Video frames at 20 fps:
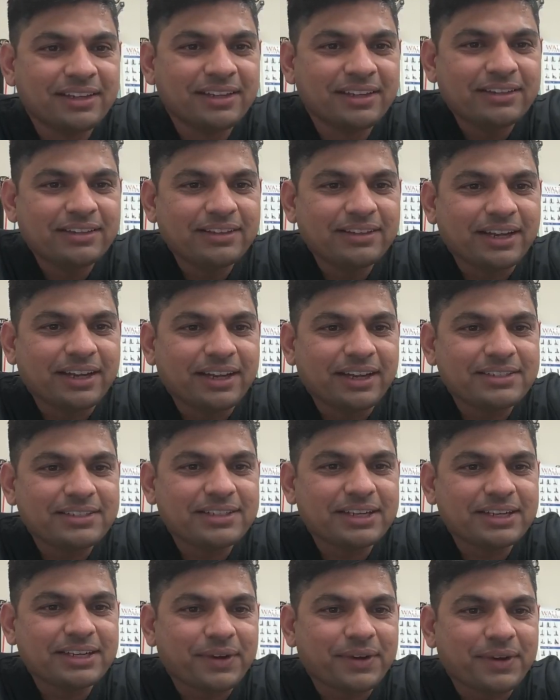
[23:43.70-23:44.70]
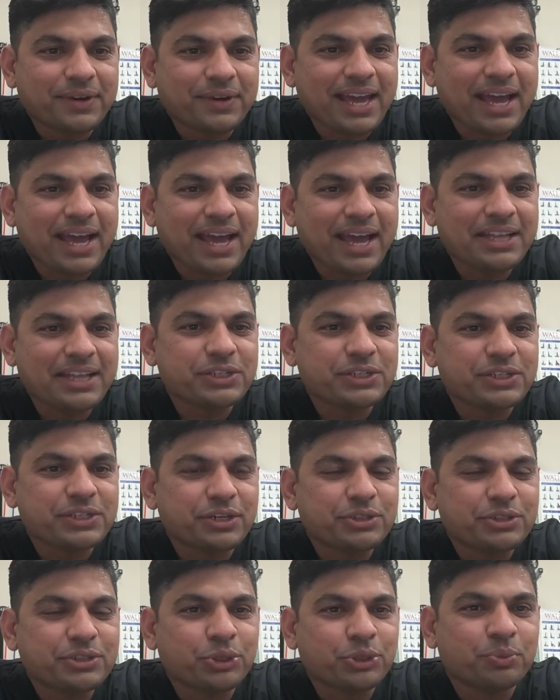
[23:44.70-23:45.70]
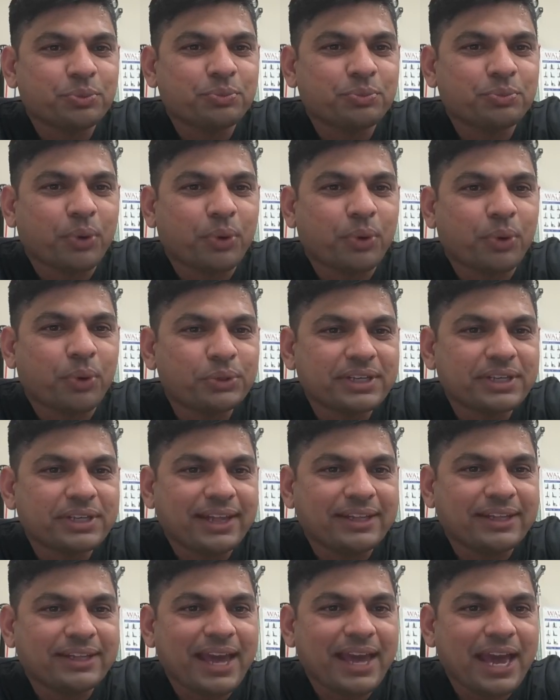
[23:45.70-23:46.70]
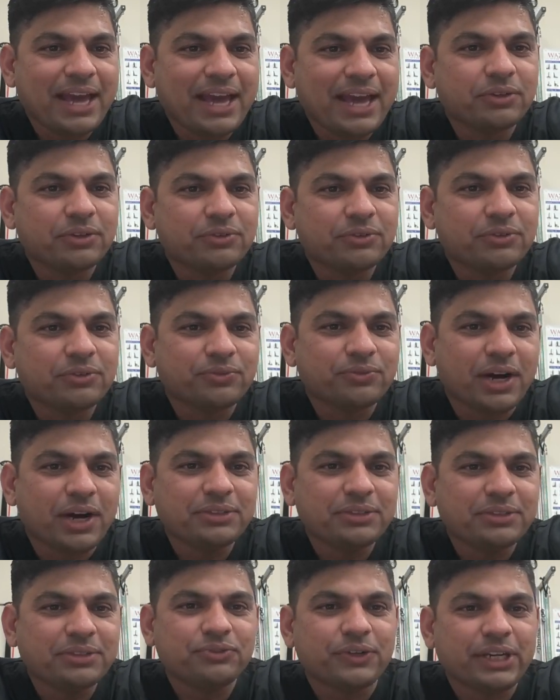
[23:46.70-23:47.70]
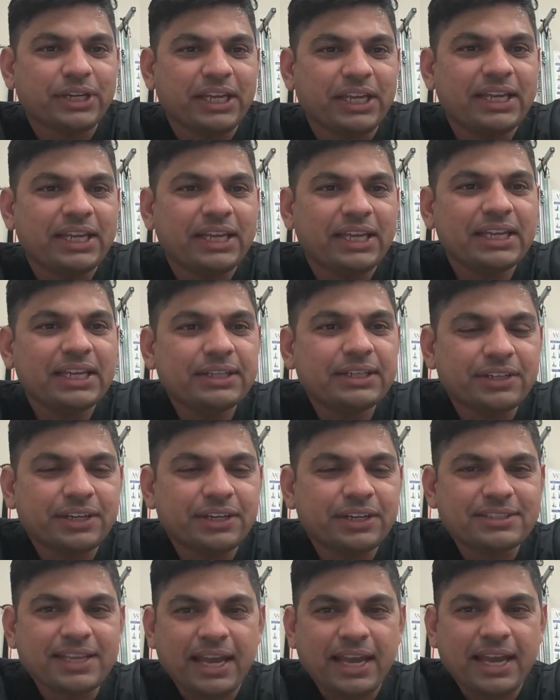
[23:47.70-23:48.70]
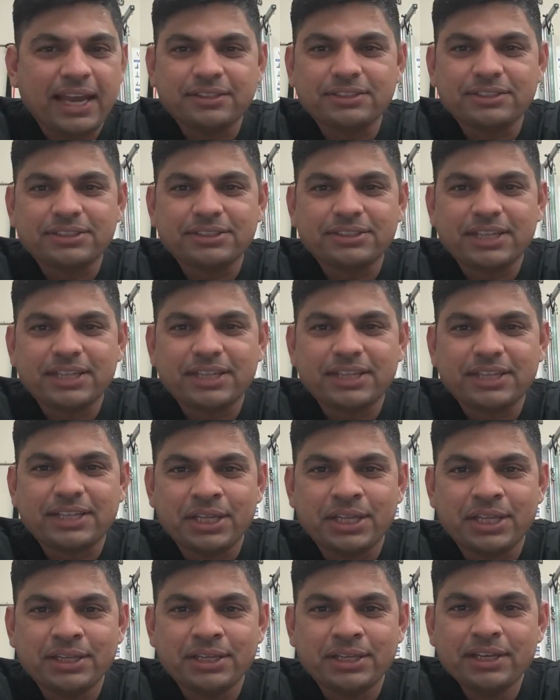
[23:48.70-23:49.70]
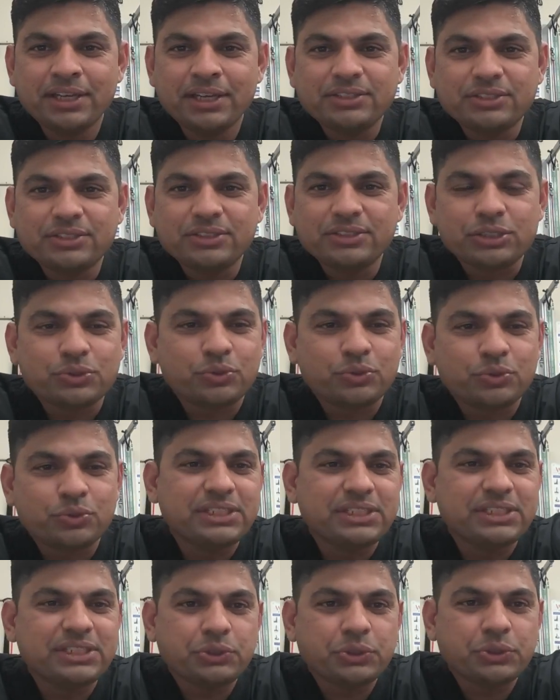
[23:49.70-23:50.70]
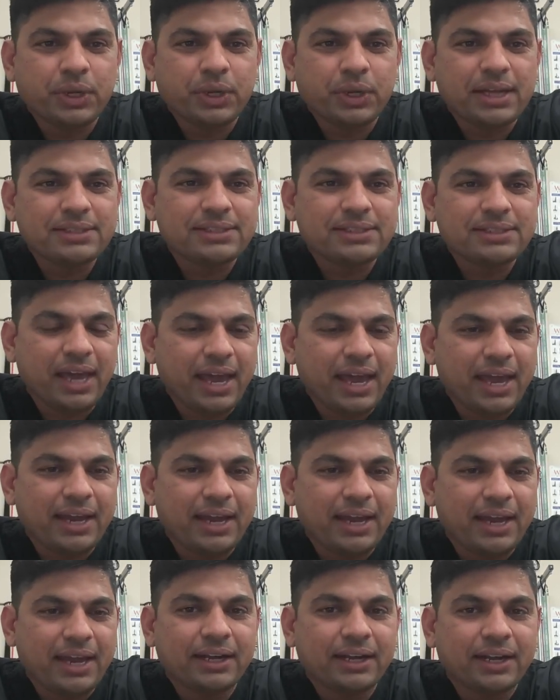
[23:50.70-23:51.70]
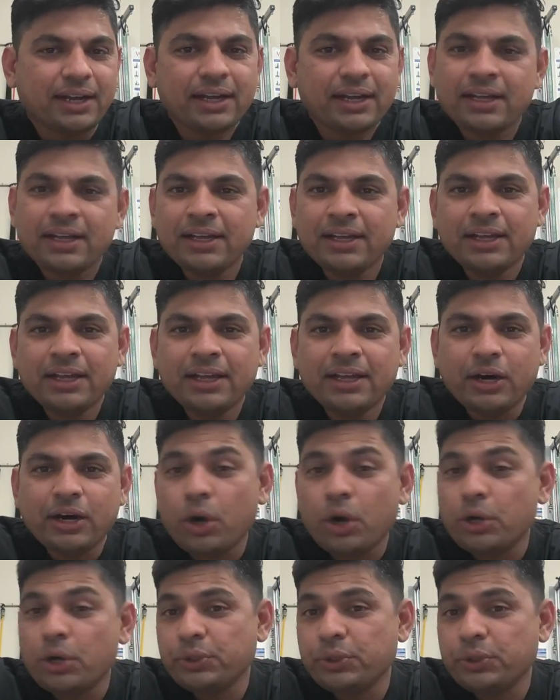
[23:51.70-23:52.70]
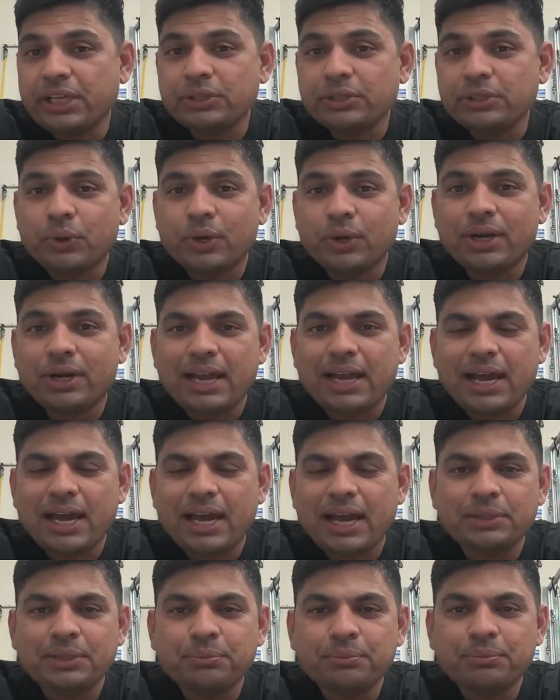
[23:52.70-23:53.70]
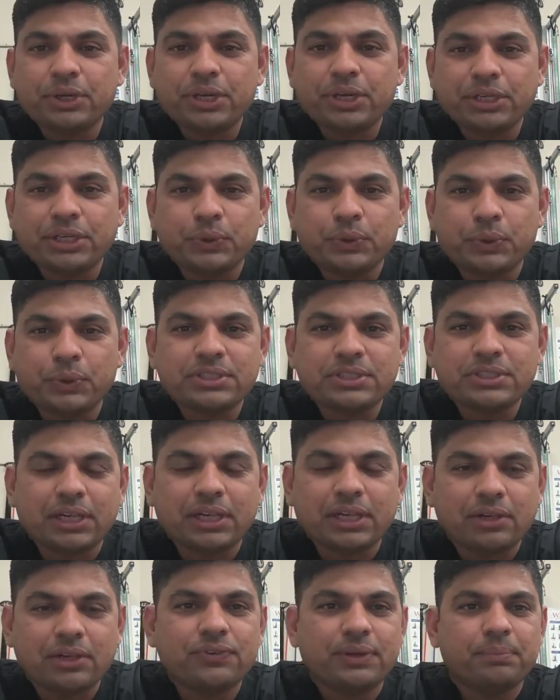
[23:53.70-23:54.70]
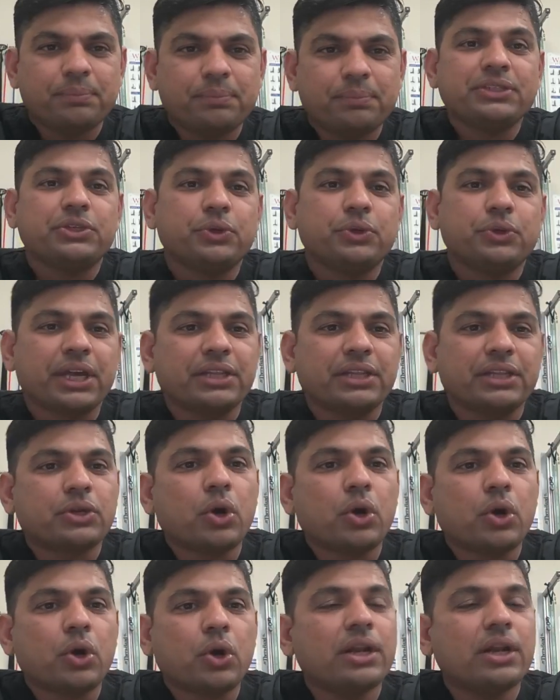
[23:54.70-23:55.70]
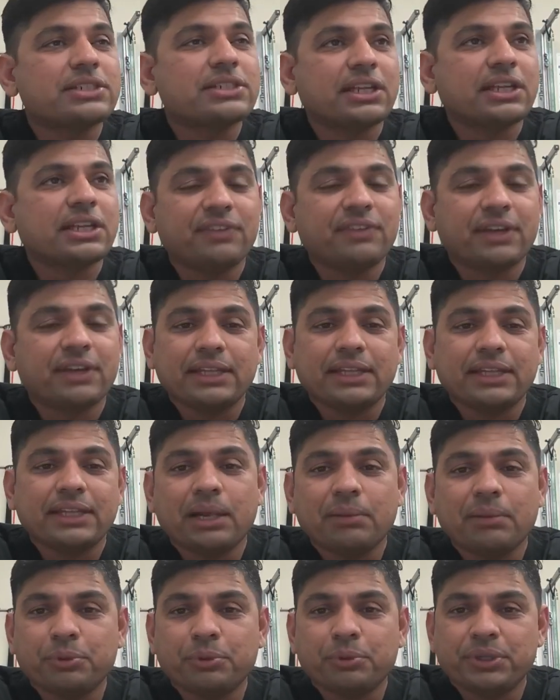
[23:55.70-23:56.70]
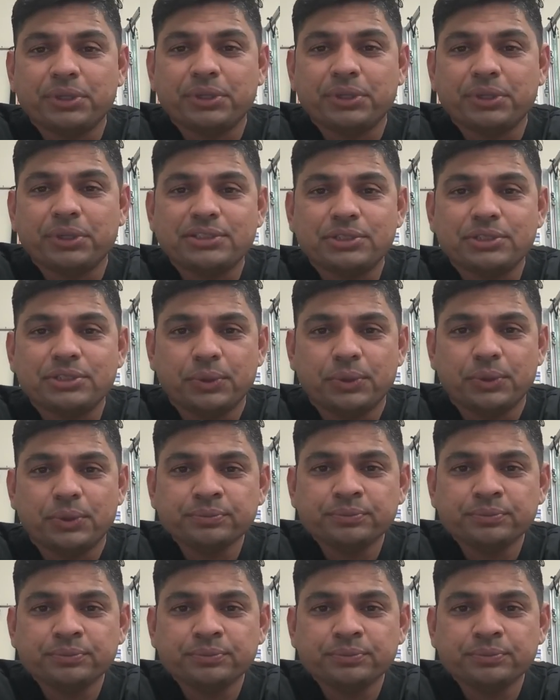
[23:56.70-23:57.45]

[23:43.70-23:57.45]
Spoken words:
That is the correct answer. So you both can have a 1 free 3D scanner session. Just reach out to us, and or you can go online and book it yourself, but you can call us and we can help you with that too.